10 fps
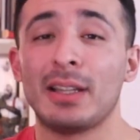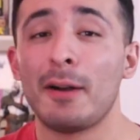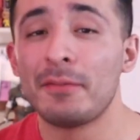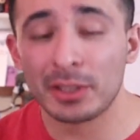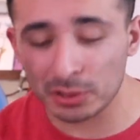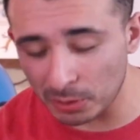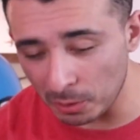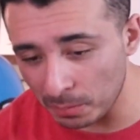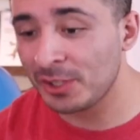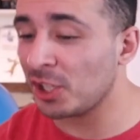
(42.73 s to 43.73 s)
love this
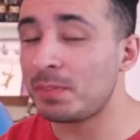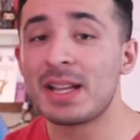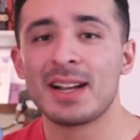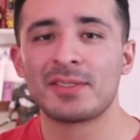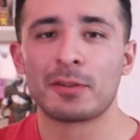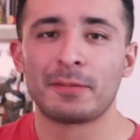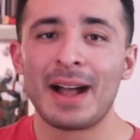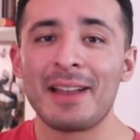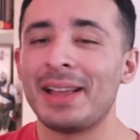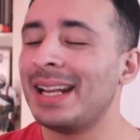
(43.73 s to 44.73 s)
group. Just because they're
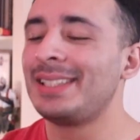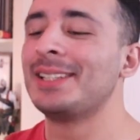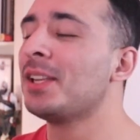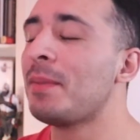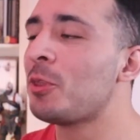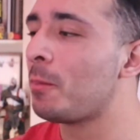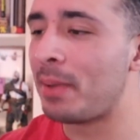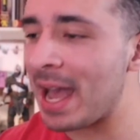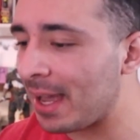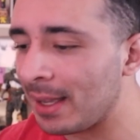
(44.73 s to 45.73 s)
five doesn't mean they're
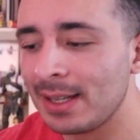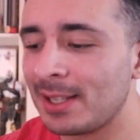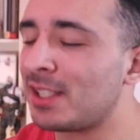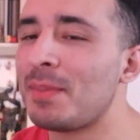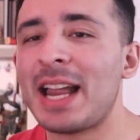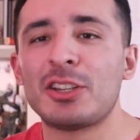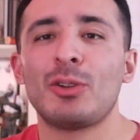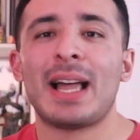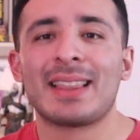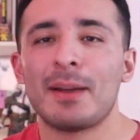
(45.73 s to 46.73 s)
bad, doesn't mean I
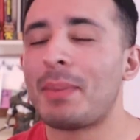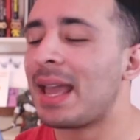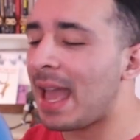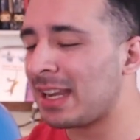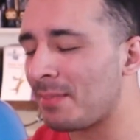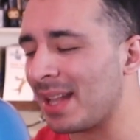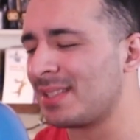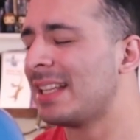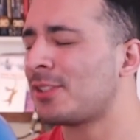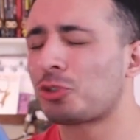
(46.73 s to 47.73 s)
don't like them by any
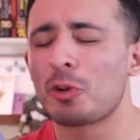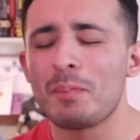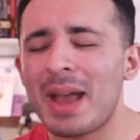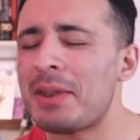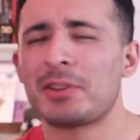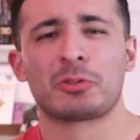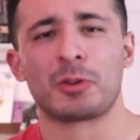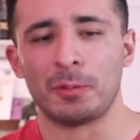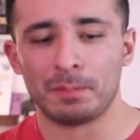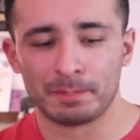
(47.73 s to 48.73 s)
means. It's a tremendous group.